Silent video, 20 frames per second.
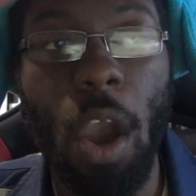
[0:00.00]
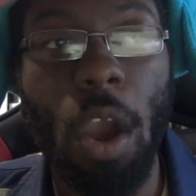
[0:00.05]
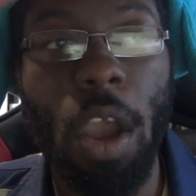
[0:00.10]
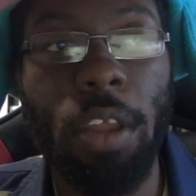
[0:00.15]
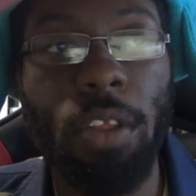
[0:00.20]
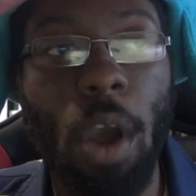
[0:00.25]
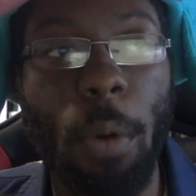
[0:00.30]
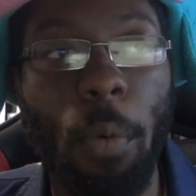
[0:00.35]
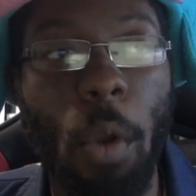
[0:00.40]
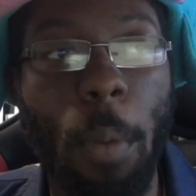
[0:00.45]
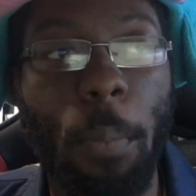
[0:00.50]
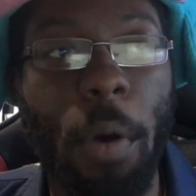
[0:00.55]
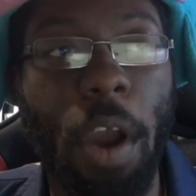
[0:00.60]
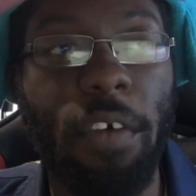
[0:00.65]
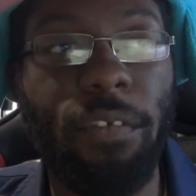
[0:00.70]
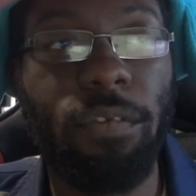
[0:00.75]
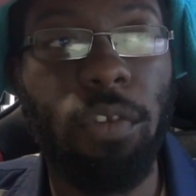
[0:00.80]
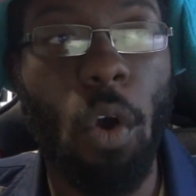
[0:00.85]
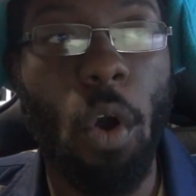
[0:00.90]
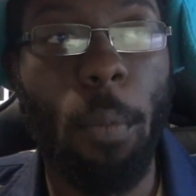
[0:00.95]
and operated by
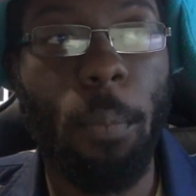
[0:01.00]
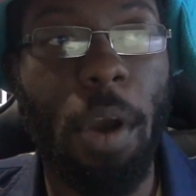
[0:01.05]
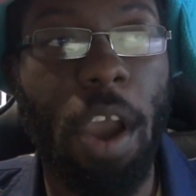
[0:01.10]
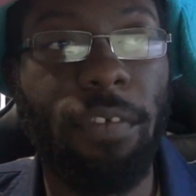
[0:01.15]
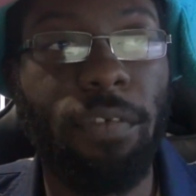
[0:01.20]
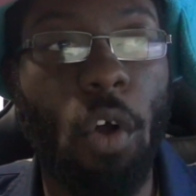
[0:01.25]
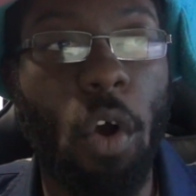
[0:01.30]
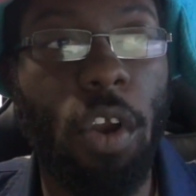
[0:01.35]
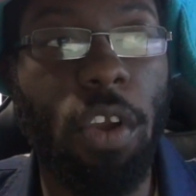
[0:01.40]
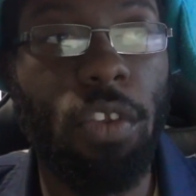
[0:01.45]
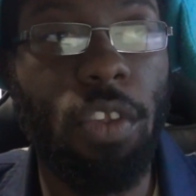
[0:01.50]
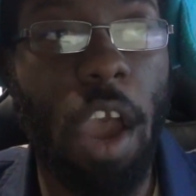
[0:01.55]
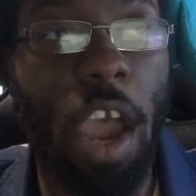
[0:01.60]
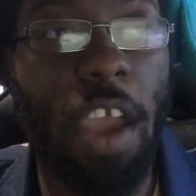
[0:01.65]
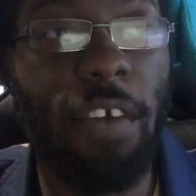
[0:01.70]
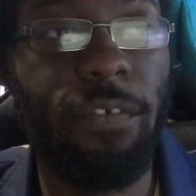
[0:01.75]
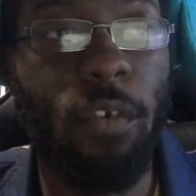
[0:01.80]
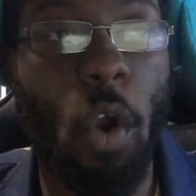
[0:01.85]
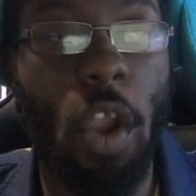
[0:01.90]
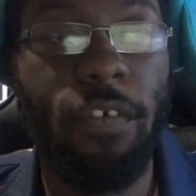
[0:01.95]
Florida
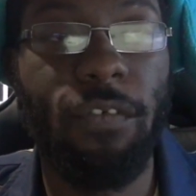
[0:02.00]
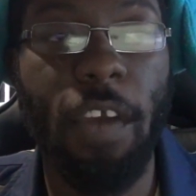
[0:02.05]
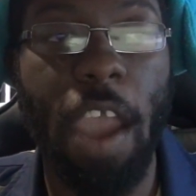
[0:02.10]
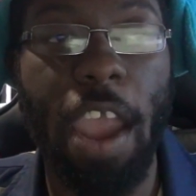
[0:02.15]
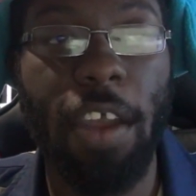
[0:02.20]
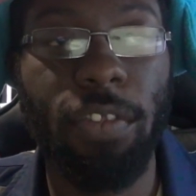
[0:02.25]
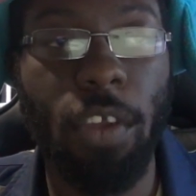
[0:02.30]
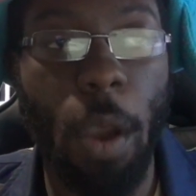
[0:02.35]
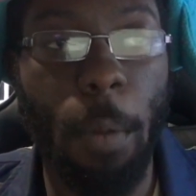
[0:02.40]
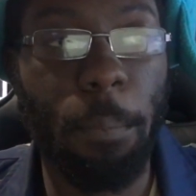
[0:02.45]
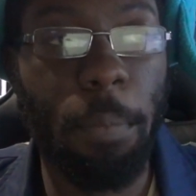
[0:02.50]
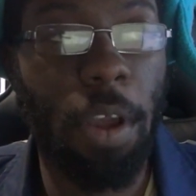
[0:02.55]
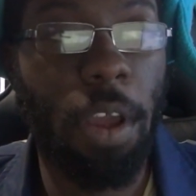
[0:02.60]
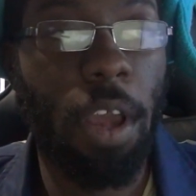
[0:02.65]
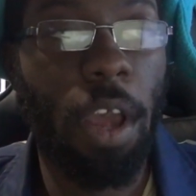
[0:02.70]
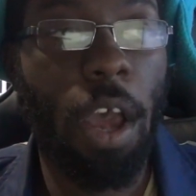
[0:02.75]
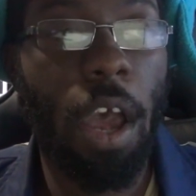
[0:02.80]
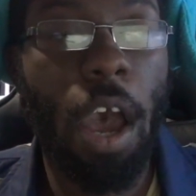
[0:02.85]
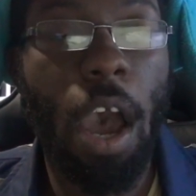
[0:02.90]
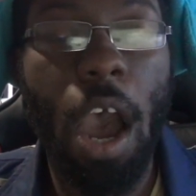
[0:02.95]
United for a fandom,
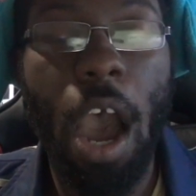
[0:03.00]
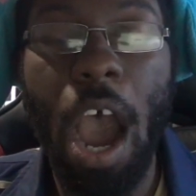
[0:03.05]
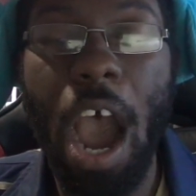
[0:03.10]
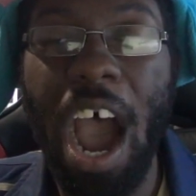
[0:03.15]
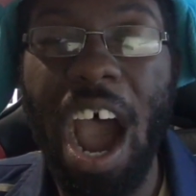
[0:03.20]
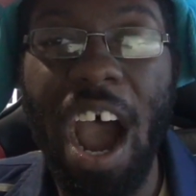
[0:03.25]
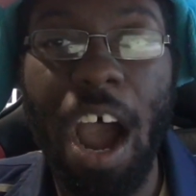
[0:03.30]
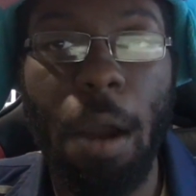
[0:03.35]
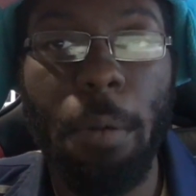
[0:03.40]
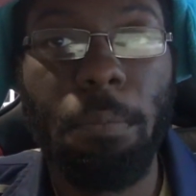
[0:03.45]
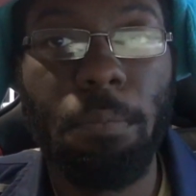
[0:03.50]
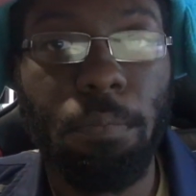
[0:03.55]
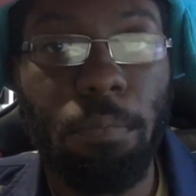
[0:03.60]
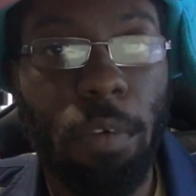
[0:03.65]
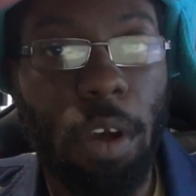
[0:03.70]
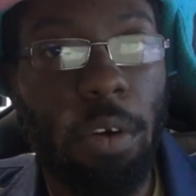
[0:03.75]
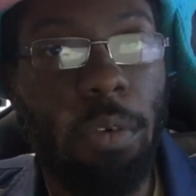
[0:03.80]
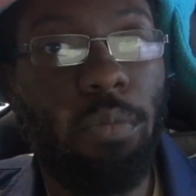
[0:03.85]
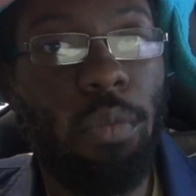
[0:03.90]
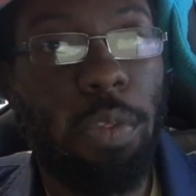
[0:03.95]

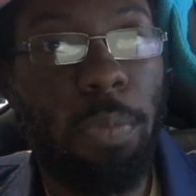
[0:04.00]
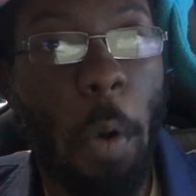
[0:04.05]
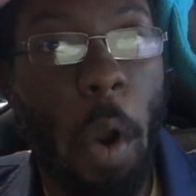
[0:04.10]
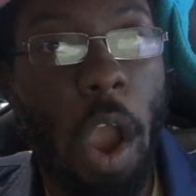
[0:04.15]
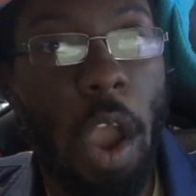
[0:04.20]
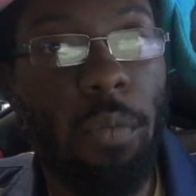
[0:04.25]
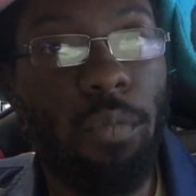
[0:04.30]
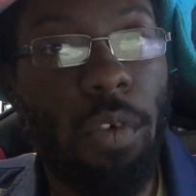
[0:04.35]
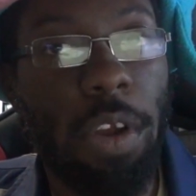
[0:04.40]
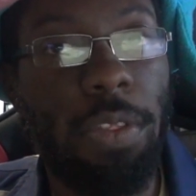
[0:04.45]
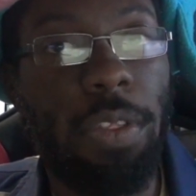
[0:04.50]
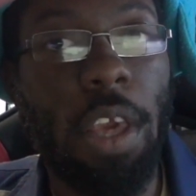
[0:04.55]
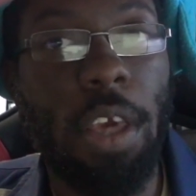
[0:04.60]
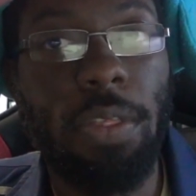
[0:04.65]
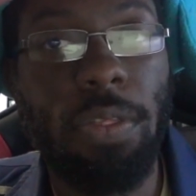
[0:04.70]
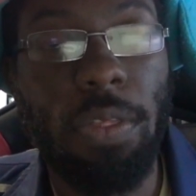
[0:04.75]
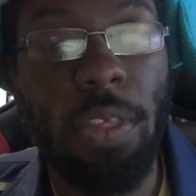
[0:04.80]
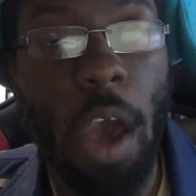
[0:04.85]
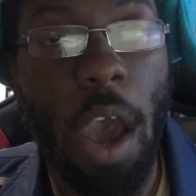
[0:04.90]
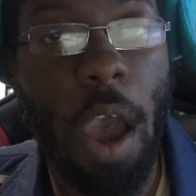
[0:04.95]
responded with
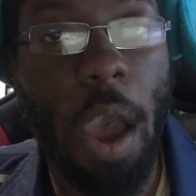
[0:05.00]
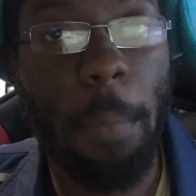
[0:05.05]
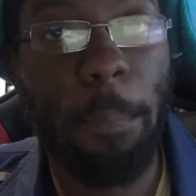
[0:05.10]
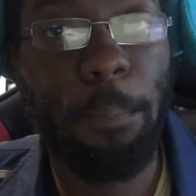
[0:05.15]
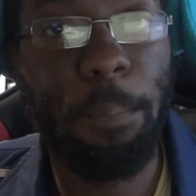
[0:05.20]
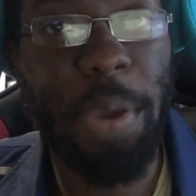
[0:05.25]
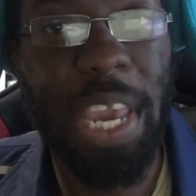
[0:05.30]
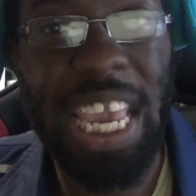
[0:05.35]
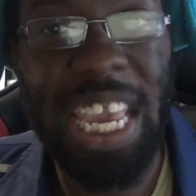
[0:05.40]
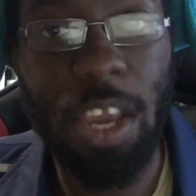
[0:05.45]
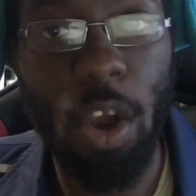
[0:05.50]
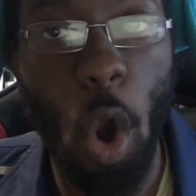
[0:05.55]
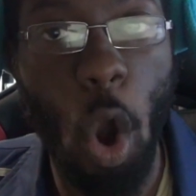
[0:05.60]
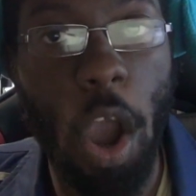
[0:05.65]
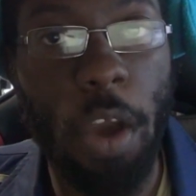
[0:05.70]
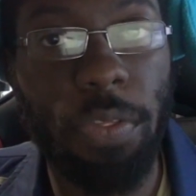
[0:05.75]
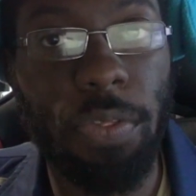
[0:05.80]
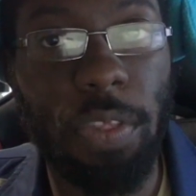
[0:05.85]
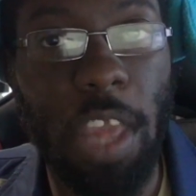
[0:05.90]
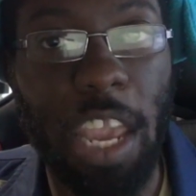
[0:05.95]
this
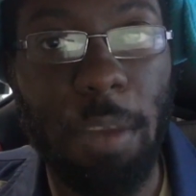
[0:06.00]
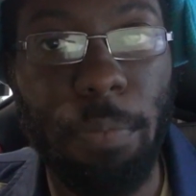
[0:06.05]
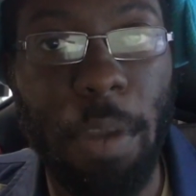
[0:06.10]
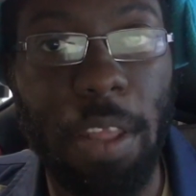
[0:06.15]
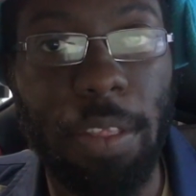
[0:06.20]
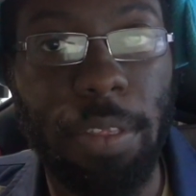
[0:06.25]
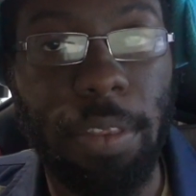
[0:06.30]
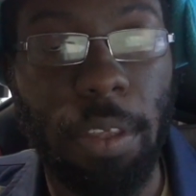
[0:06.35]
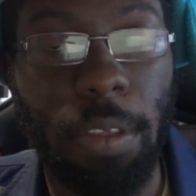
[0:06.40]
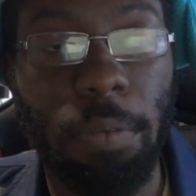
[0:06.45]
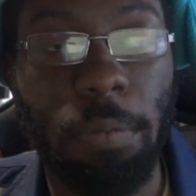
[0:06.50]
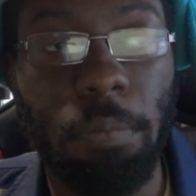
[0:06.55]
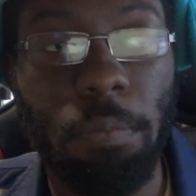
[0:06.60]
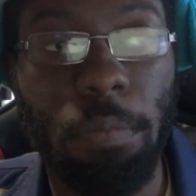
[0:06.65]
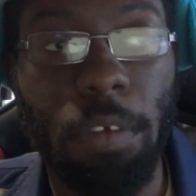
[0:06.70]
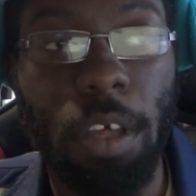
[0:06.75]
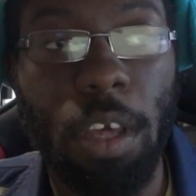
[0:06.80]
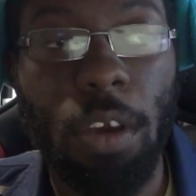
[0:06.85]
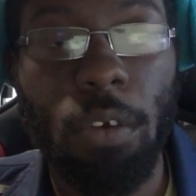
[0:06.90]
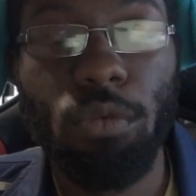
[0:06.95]
PR statement,
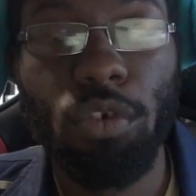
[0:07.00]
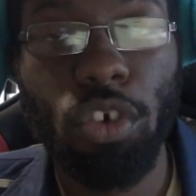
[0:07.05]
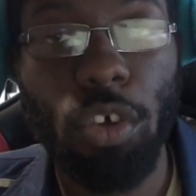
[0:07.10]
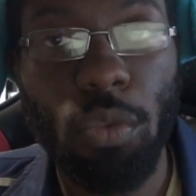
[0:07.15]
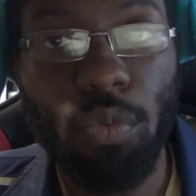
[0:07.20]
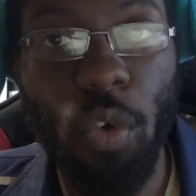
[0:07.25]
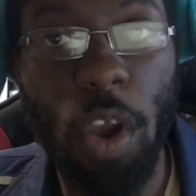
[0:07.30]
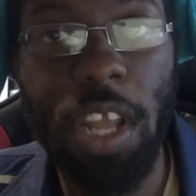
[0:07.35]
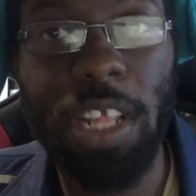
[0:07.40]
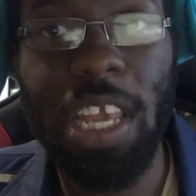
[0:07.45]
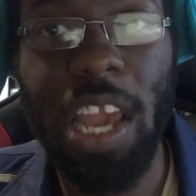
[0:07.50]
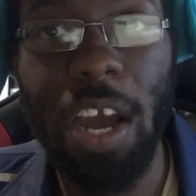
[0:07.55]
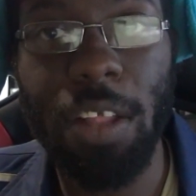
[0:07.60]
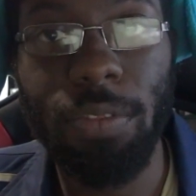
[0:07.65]
which is really a